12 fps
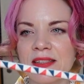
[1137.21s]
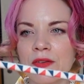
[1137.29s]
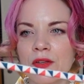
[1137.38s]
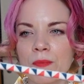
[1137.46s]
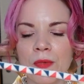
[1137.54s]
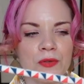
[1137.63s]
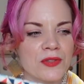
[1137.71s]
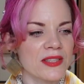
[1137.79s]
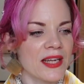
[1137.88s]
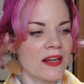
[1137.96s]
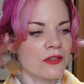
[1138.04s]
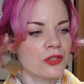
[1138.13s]
the most
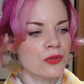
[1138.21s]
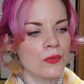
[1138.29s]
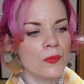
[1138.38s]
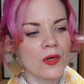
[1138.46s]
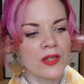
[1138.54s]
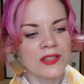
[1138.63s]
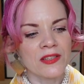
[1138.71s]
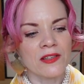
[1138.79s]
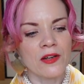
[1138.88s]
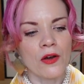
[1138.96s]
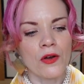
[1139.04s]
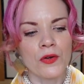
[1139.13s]
casual one,
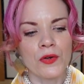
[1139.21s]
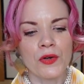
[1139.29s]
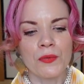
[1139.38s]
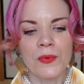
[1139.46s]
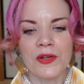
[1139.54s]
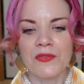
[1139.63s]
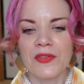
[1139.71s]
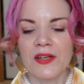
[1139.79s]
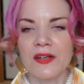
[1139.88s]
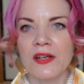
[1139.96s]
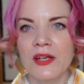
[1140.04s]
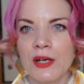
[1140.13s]
along with the